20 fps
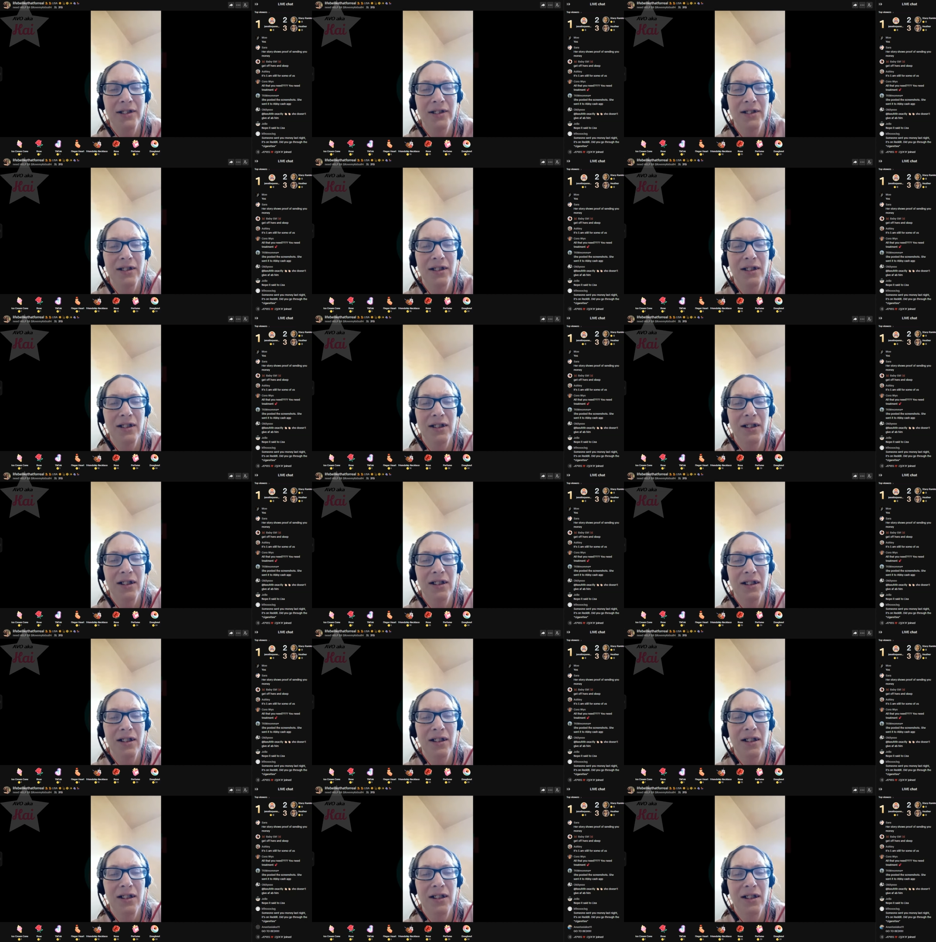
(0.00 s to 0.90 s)

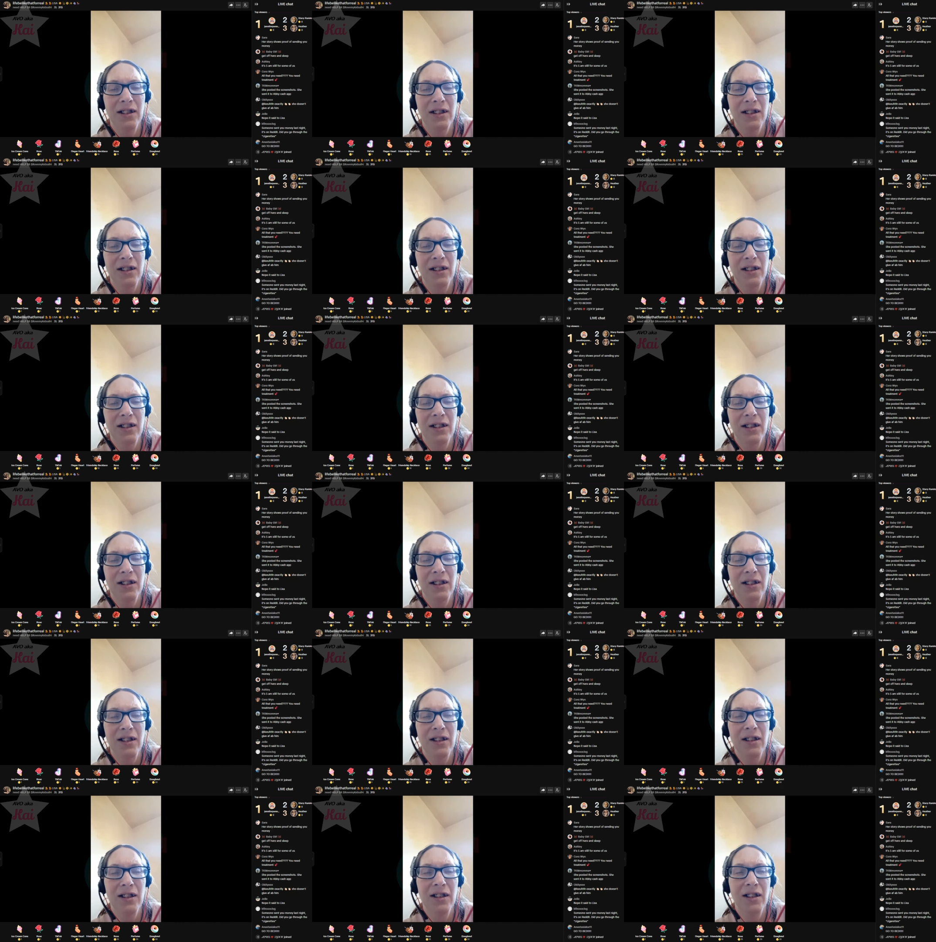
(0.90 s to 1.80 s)

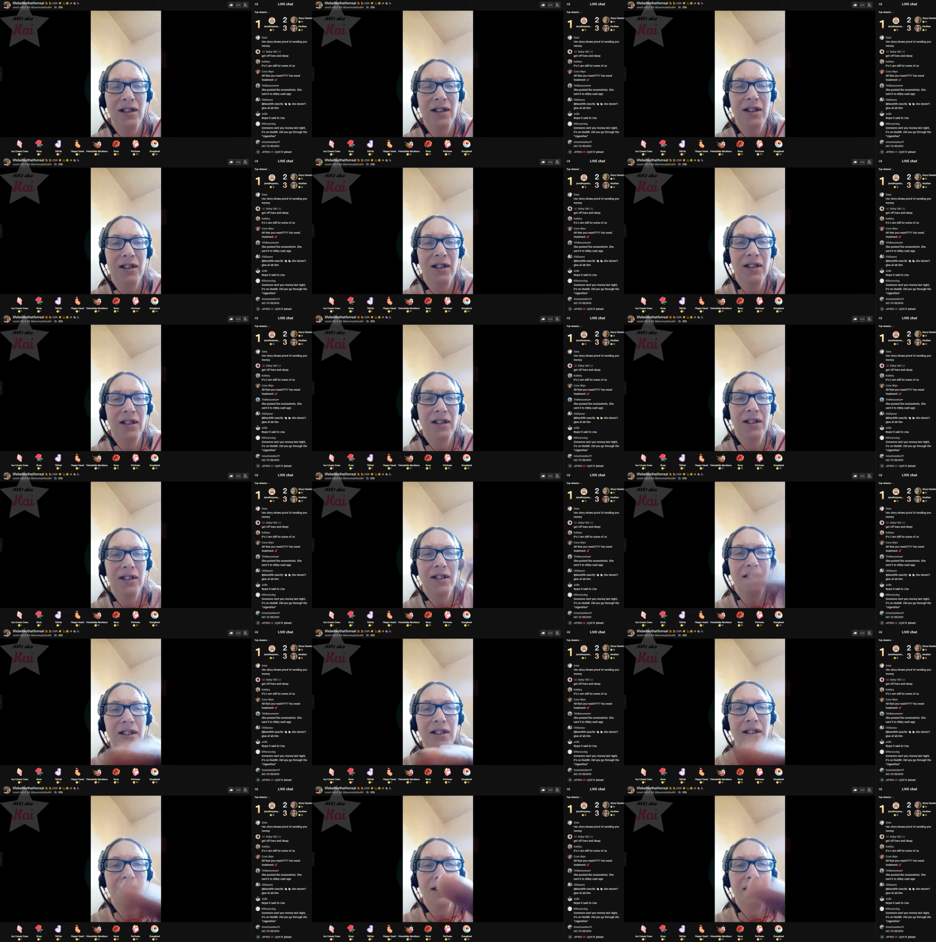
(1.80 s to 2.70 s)

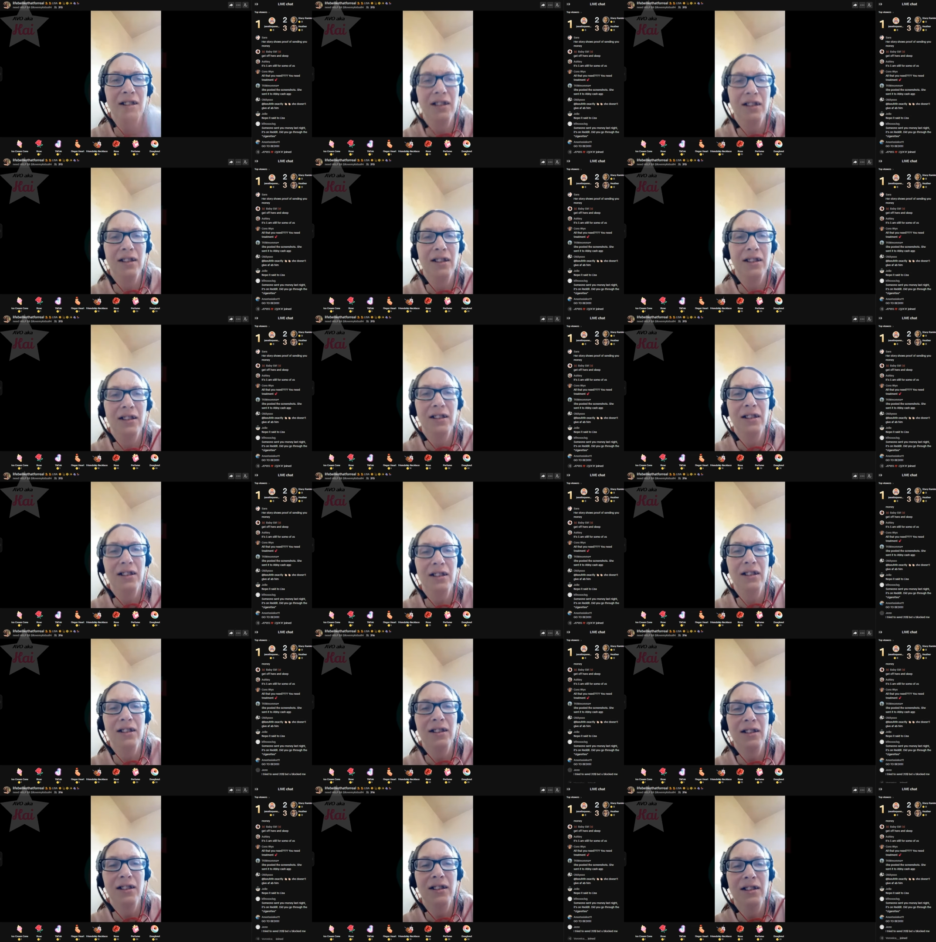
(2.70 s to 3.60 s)

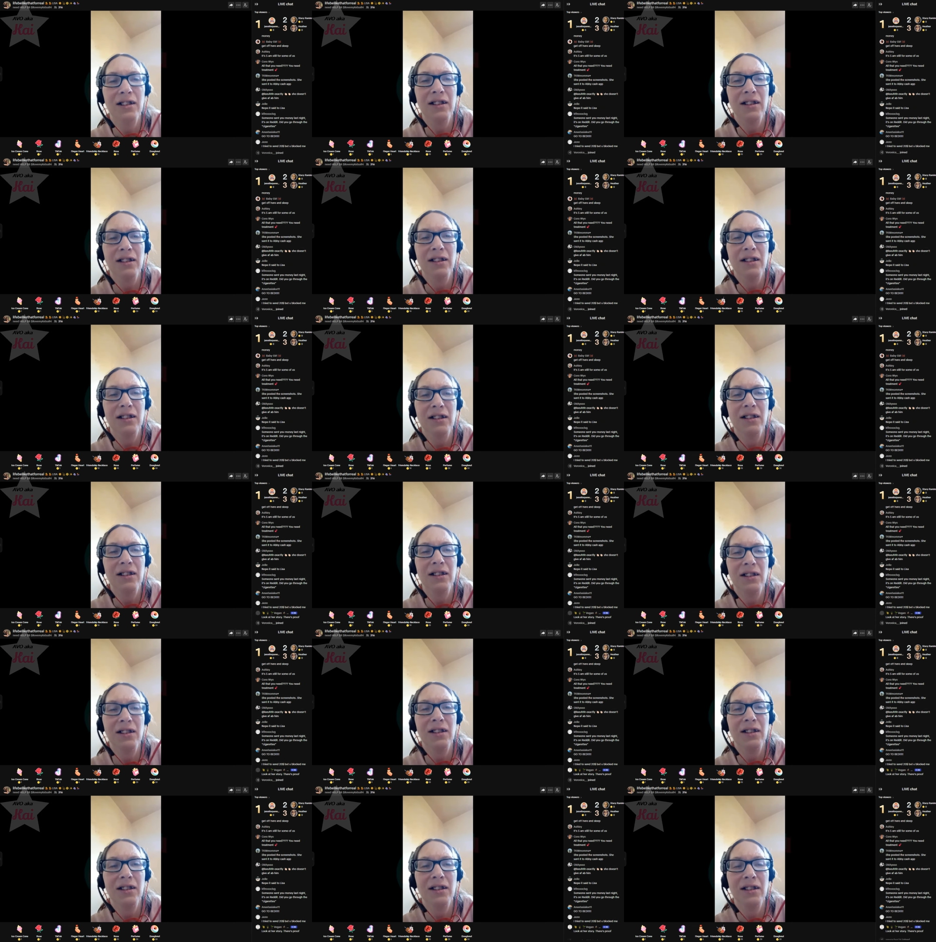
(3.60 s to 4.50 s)

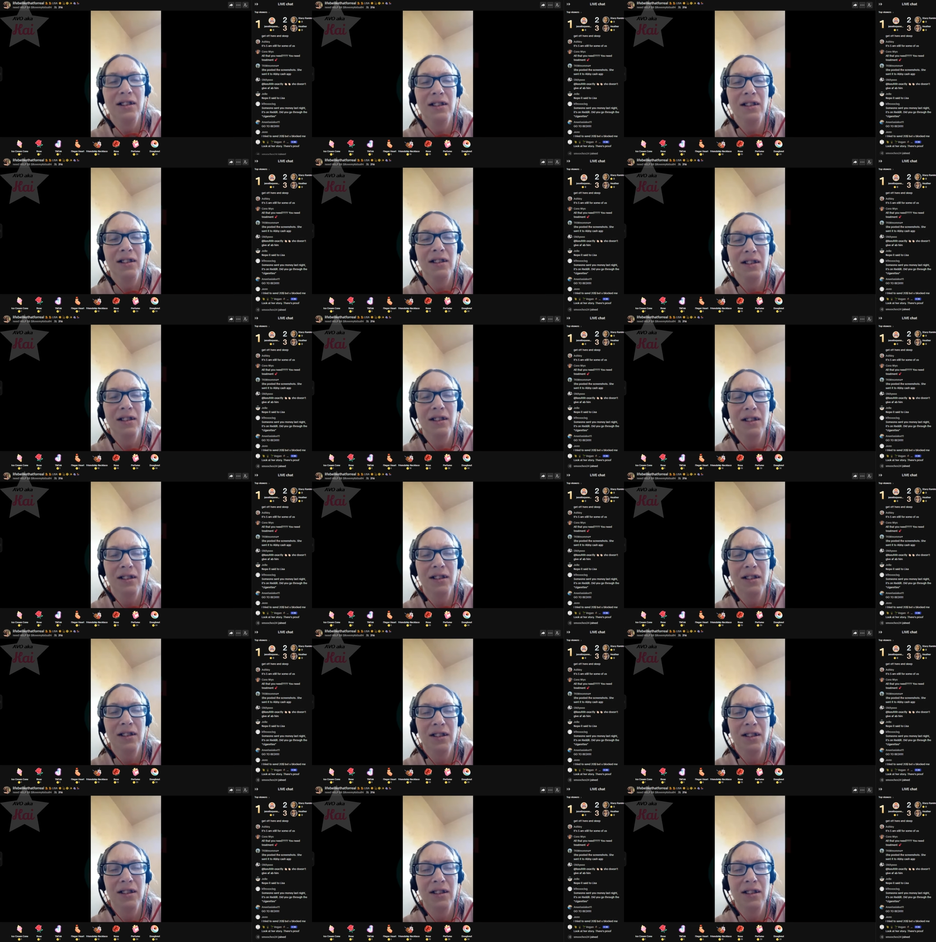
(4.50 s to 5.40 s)

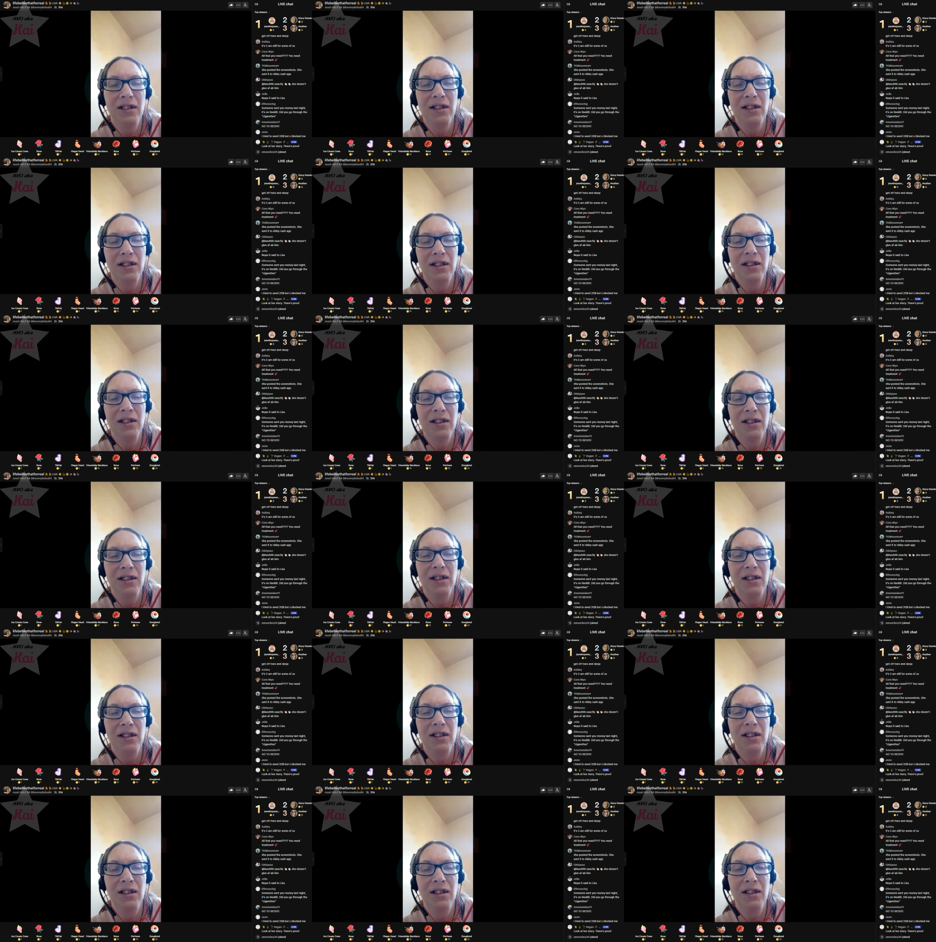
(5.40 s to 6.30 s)

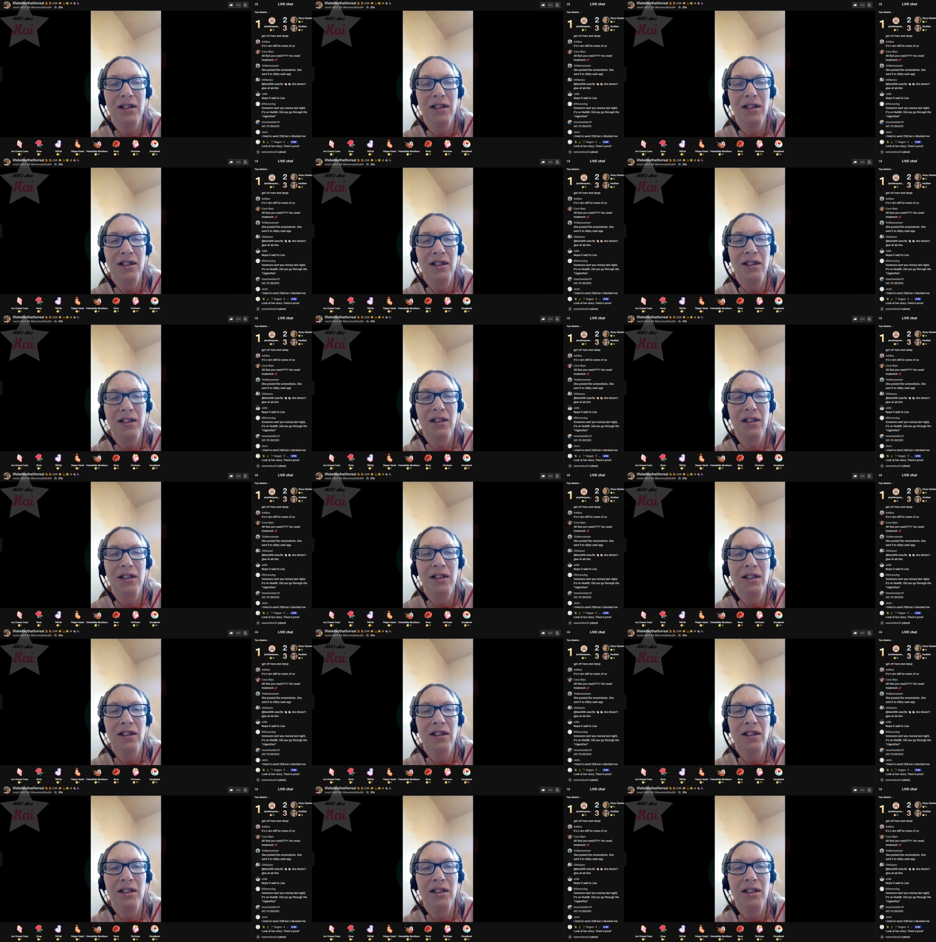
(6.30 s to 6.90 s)
Nobody speaks.